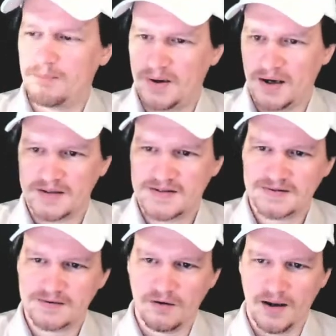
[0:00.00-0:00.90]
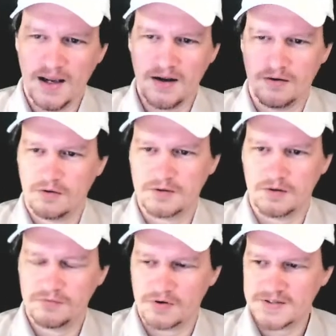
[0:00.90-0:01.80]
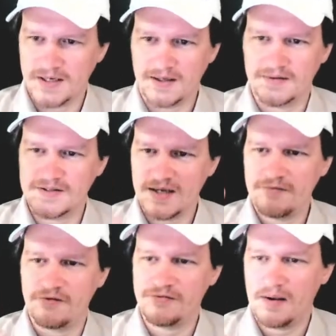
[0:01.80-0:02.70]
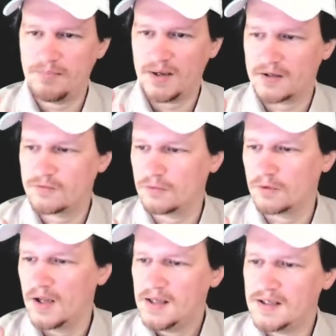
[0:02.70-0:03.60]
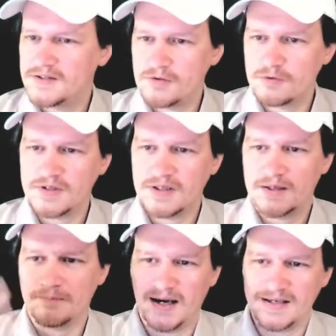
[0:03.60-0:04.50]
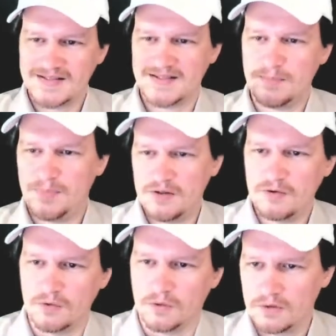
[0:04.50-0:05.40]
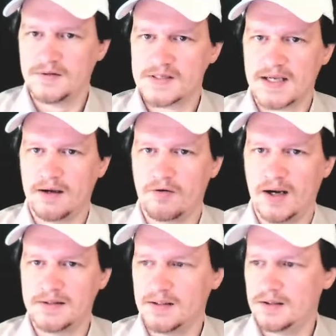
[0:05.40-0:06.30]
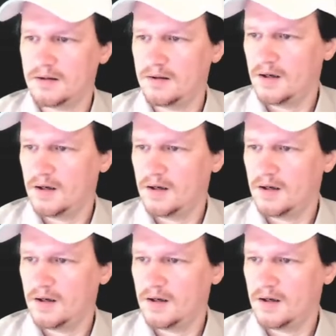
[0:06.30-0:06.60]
But hey, hold on for a second. This ffmpeg tool, it's using my CPU, this guy right here.